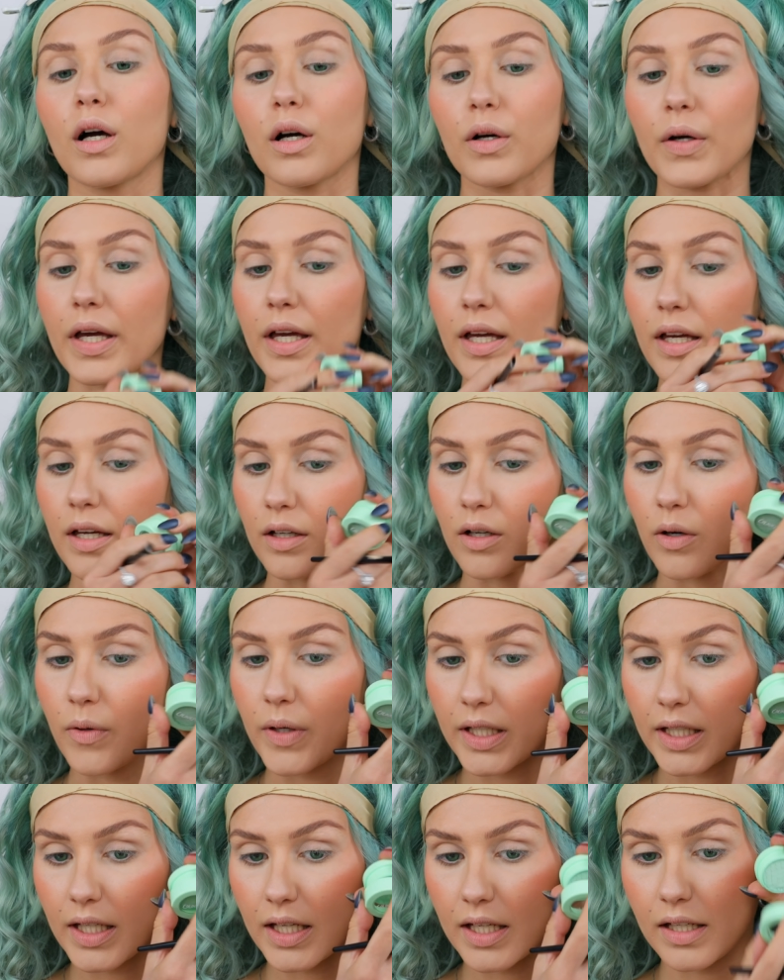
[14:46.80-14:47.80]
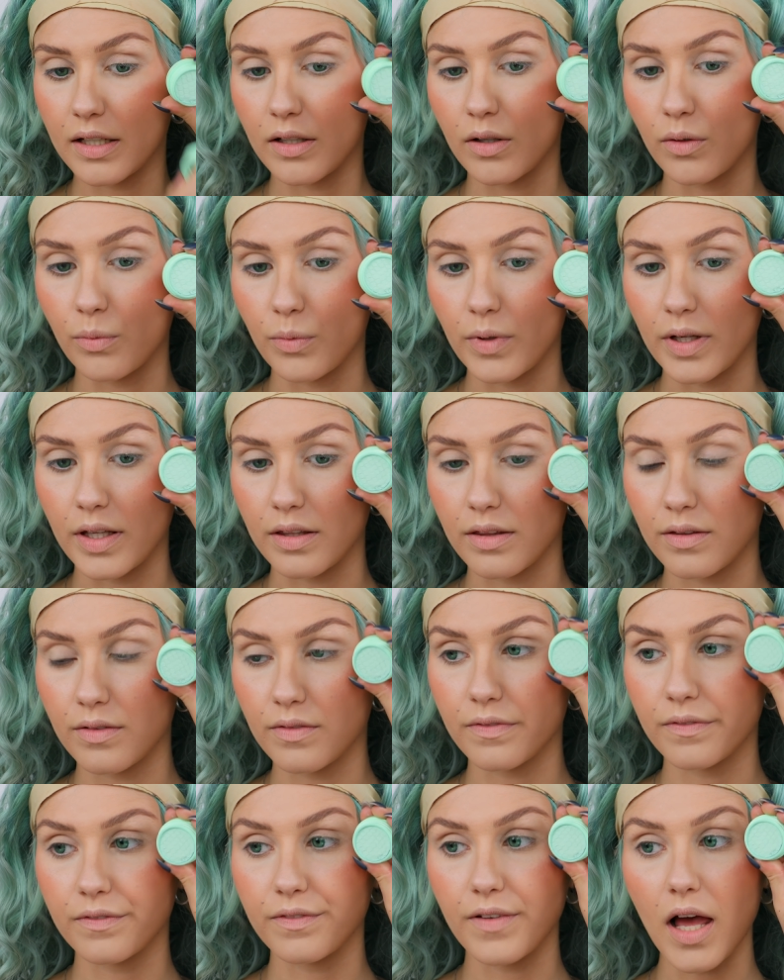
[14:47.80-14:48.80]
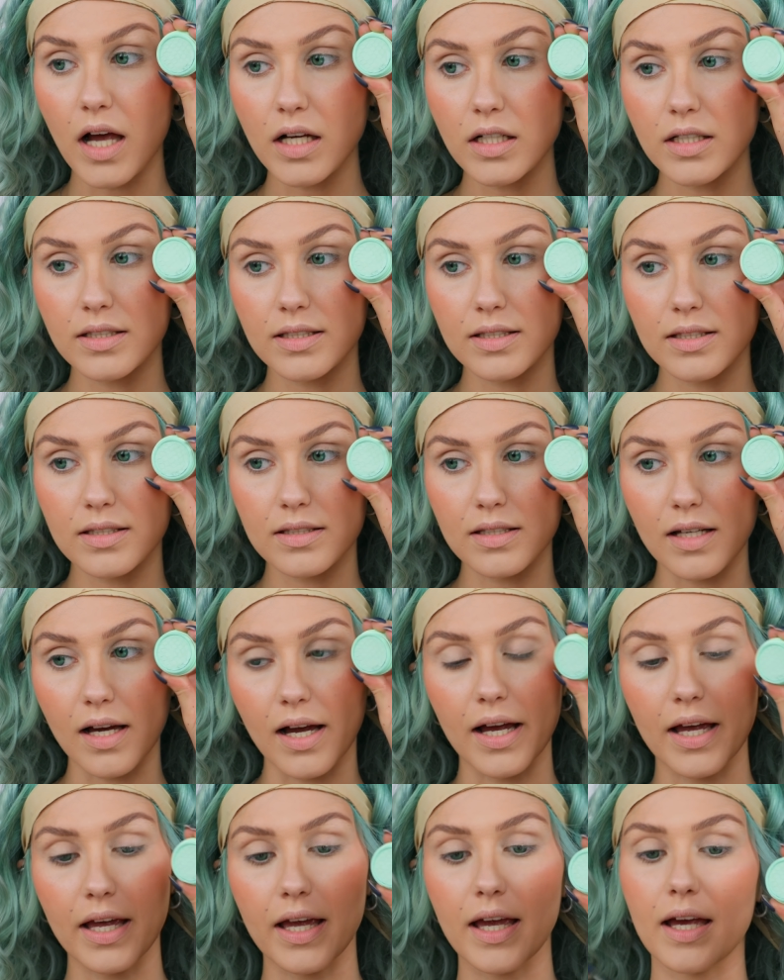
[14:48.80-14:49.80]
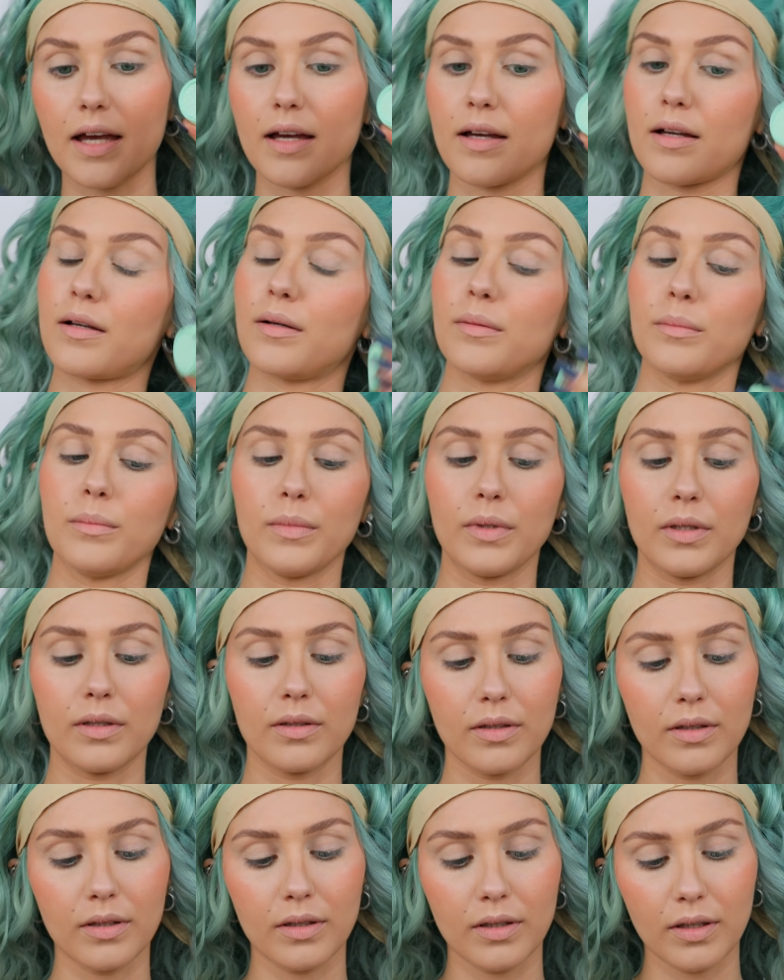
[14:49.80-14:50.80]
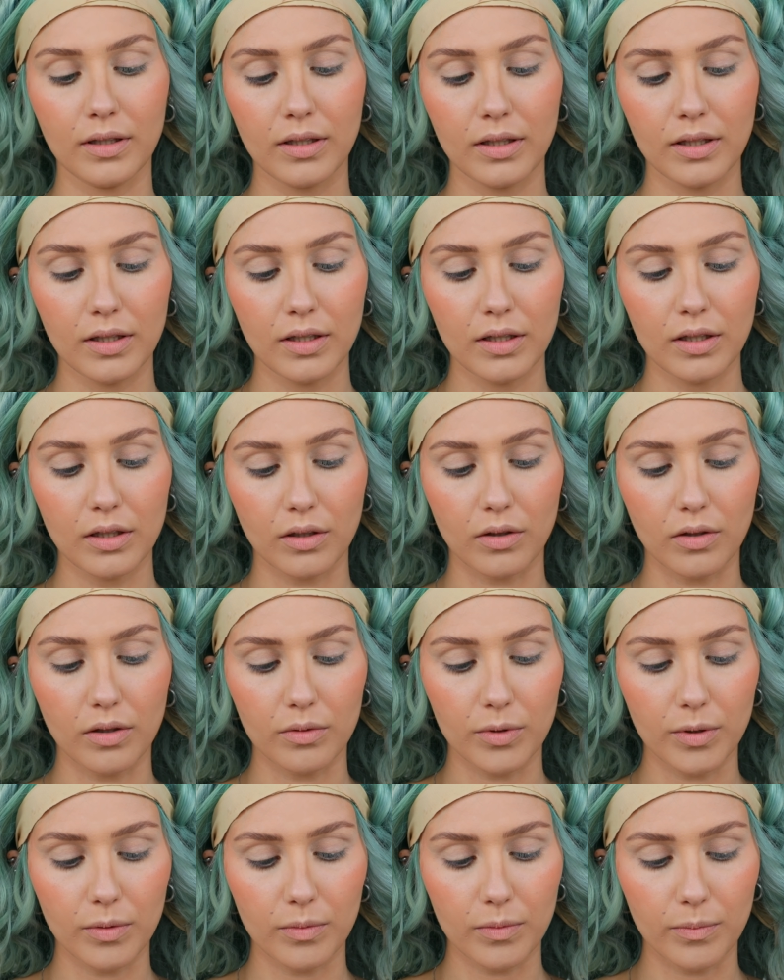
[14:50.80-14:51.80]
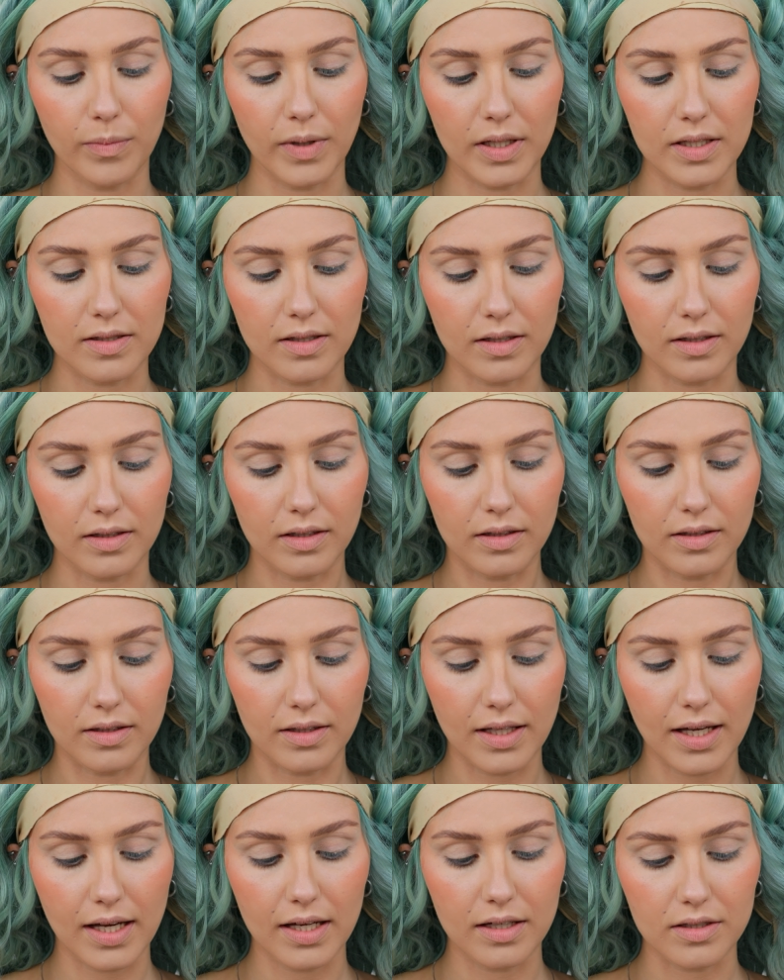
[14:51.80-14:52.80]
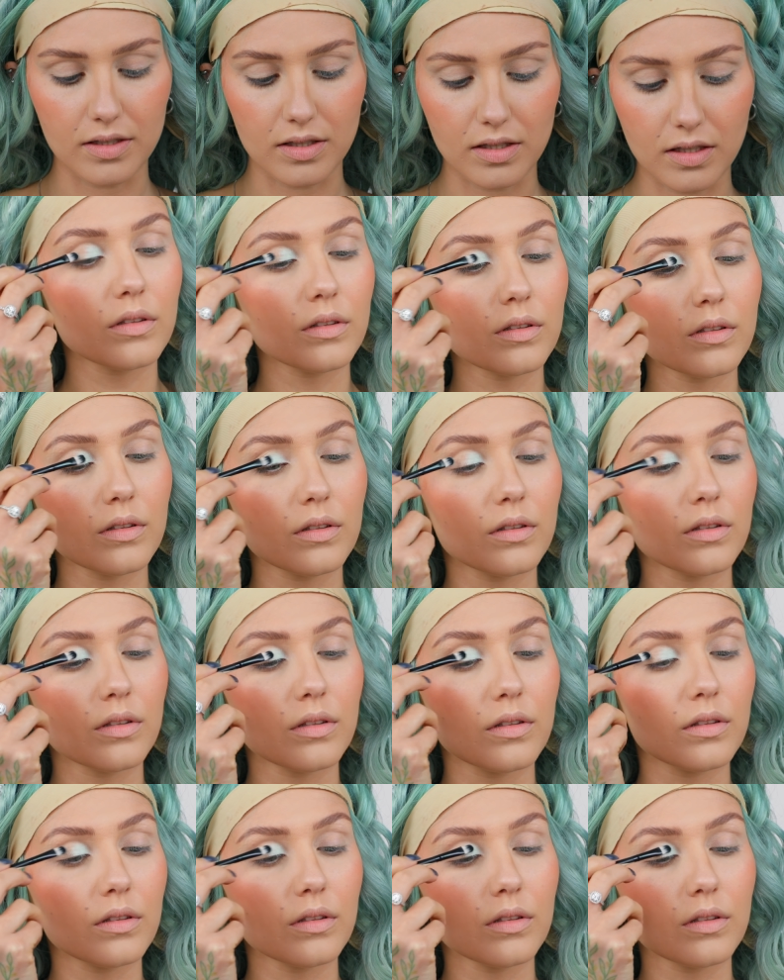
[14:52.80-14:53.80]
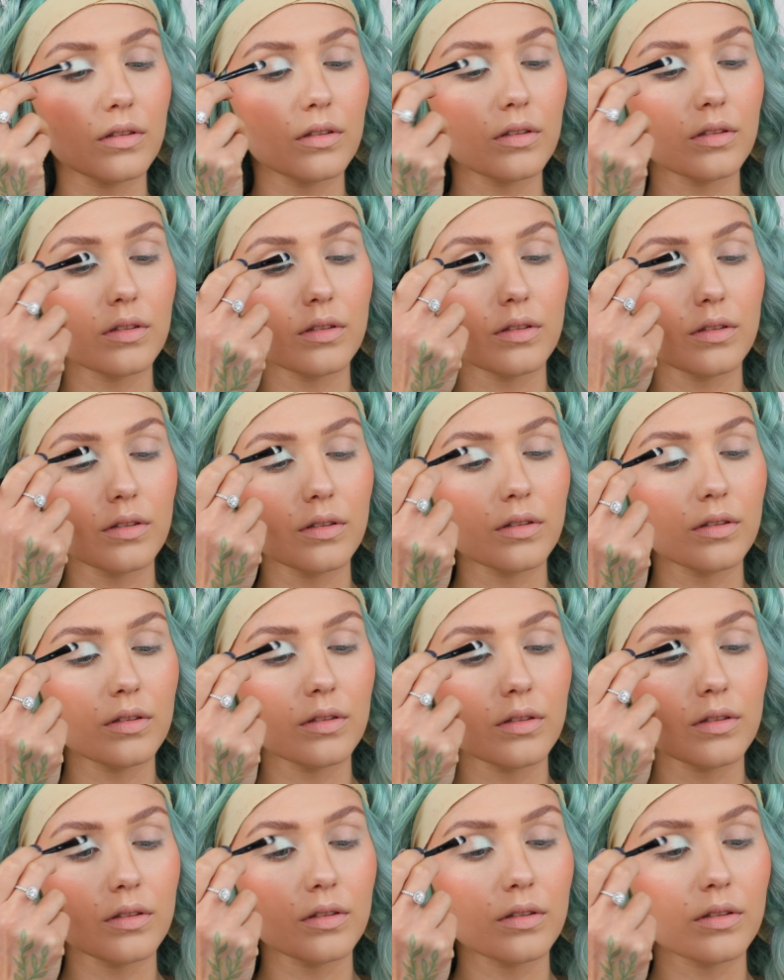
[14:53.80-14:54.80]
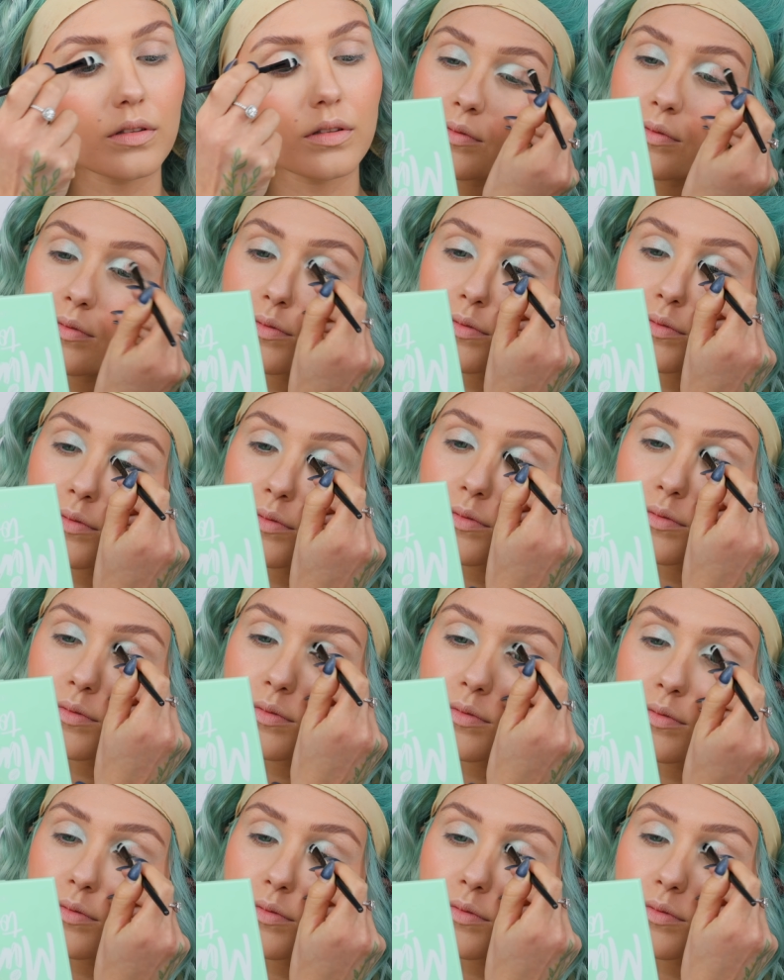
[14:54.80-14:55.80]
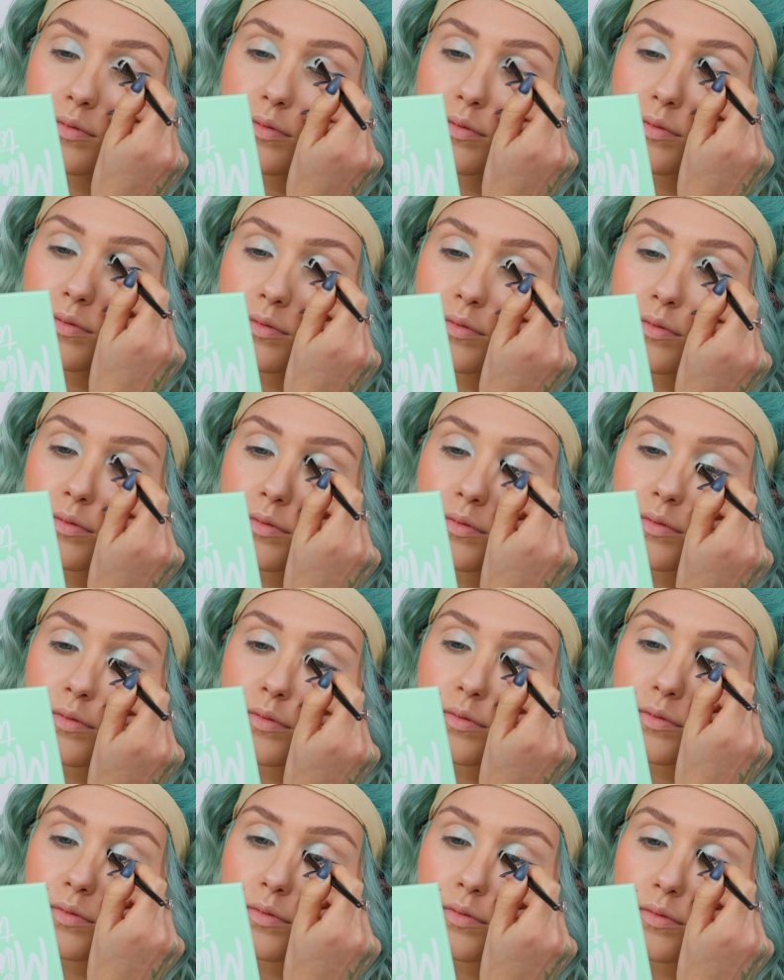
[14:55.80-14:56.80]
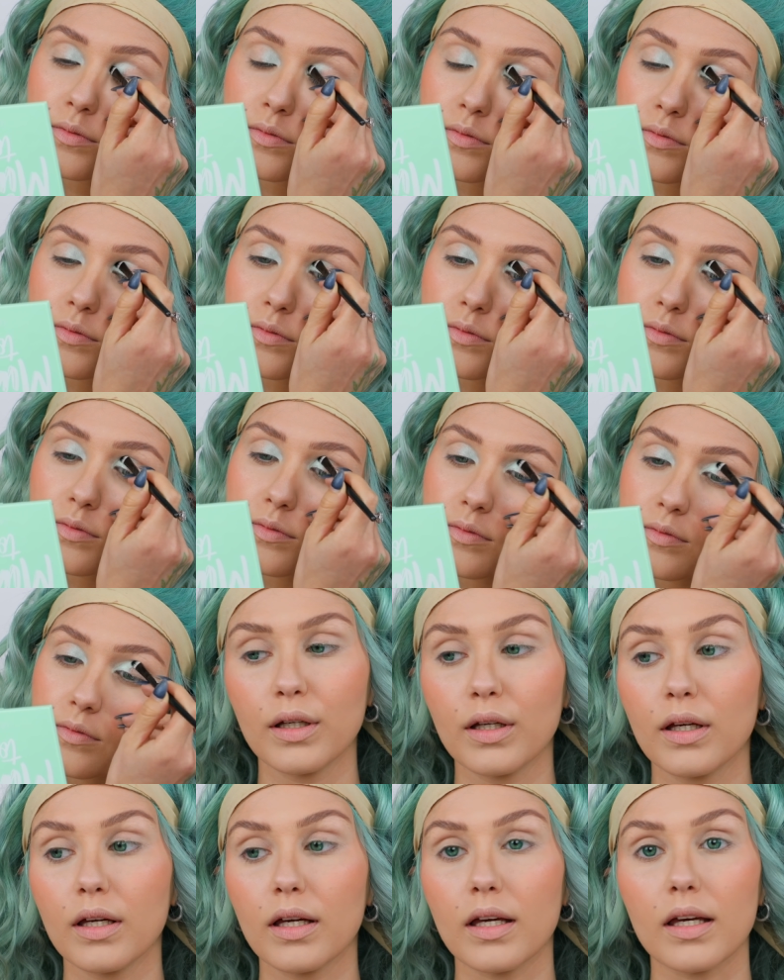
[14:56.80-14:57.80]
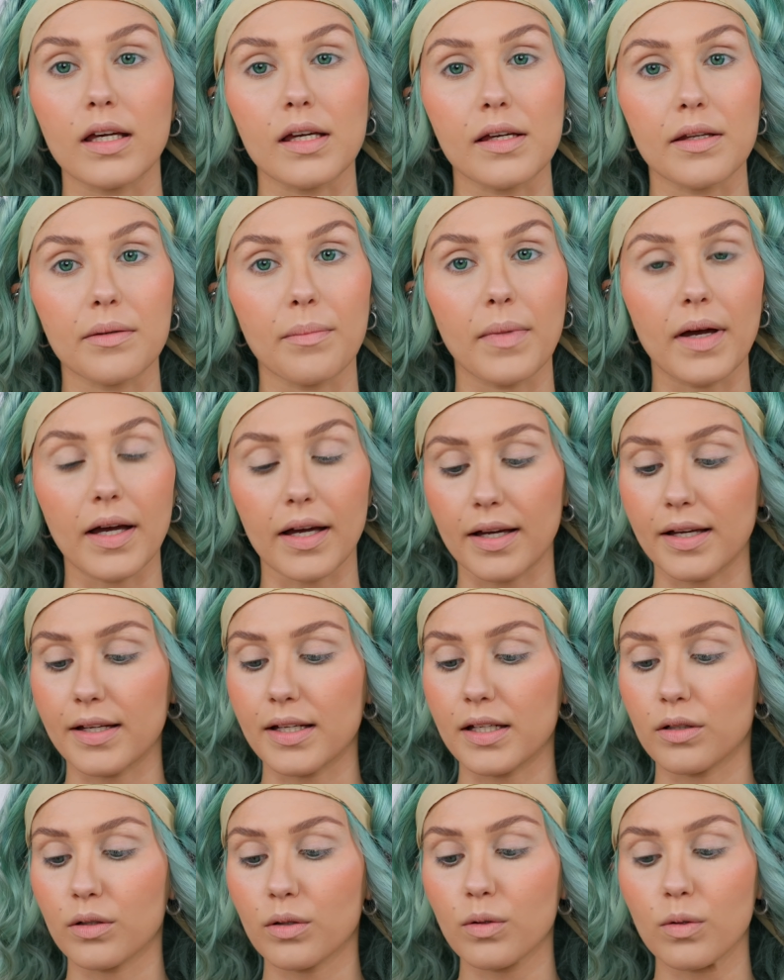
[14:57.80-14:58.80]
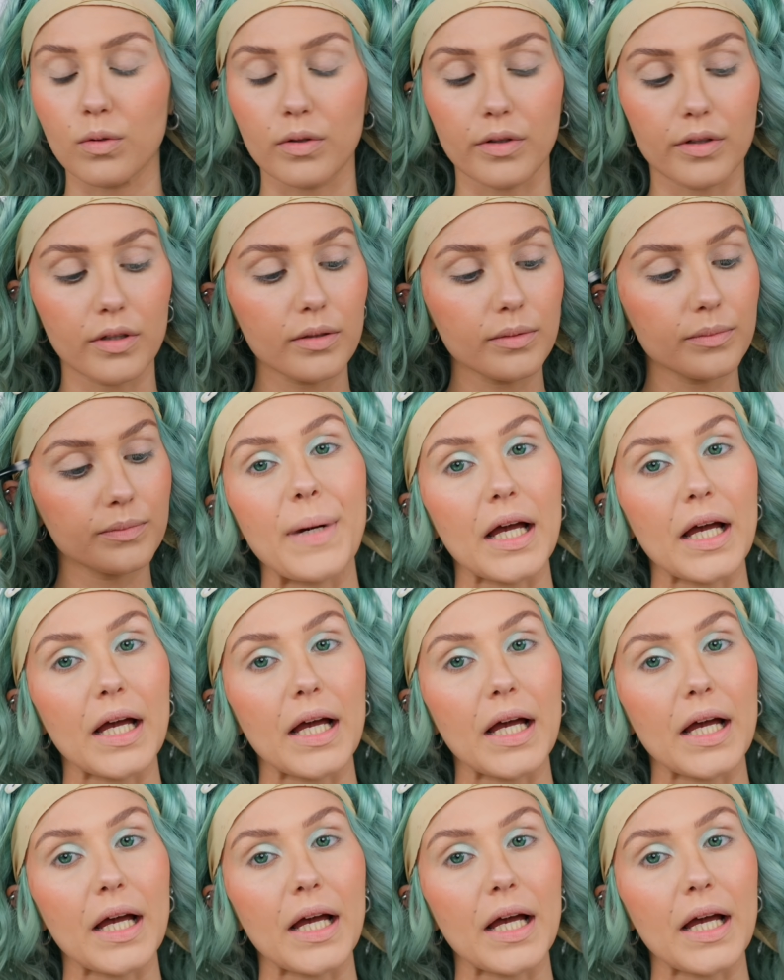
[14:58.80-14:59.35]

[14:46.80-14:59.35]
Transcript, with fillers: Okay, going in with Flux, I am going in with basically the lightest color and just basically applying it in my inner corner.